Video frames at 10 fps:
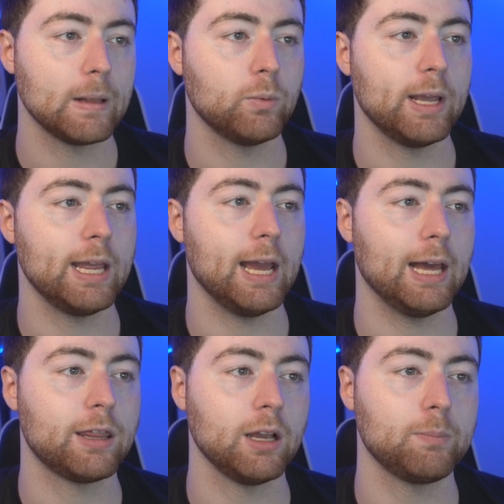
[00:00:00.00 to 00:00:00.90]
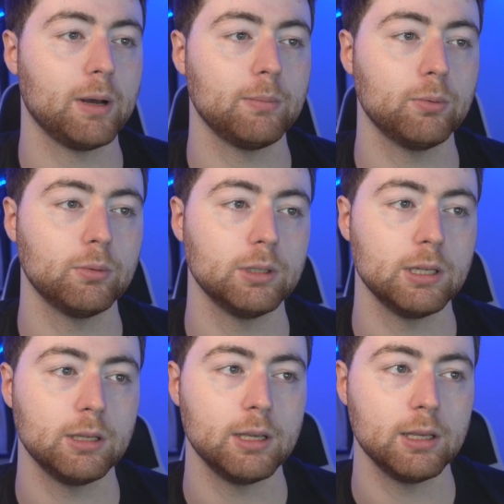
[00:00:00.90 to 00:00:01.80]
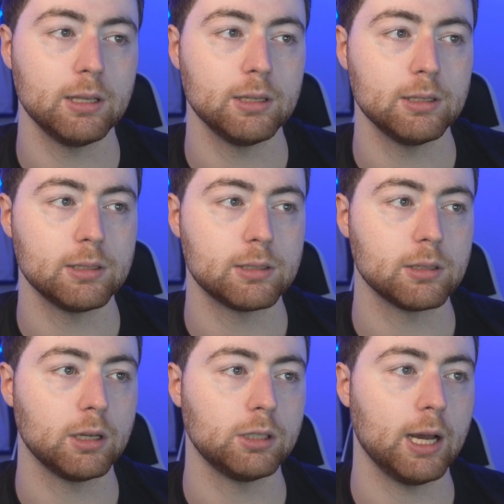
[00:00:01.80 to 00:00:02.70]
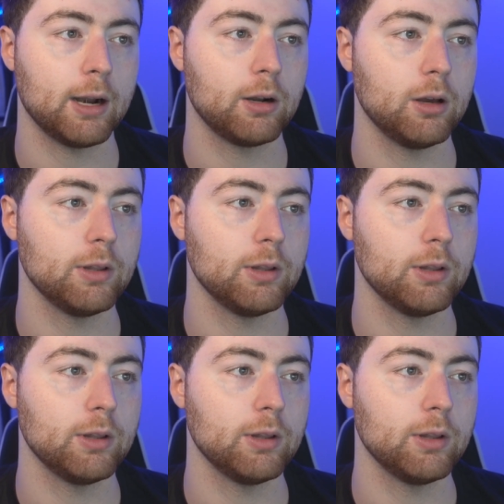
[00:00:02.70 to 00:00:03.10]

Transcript: wait, yeah, I think Bub is, I don't know.